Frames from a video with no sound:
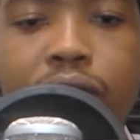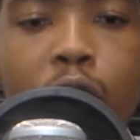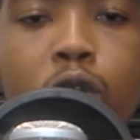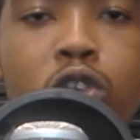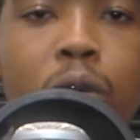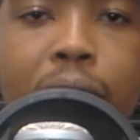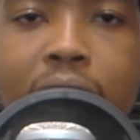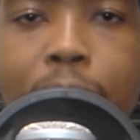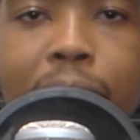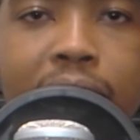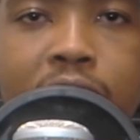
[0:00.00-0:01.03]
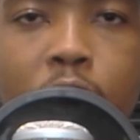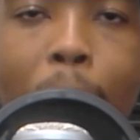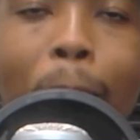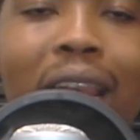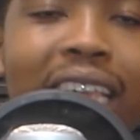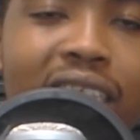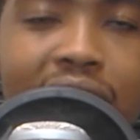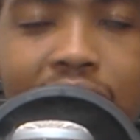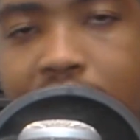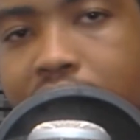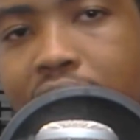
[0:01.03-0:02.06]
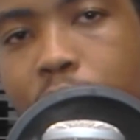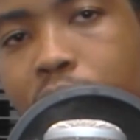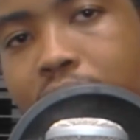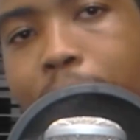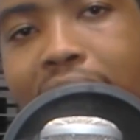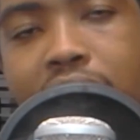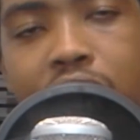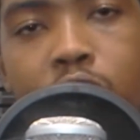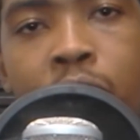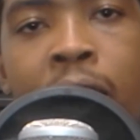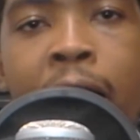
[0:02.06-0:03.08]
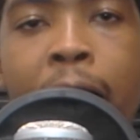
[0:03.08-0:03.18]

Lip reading: also been a bit complacent in dealing with the matter. So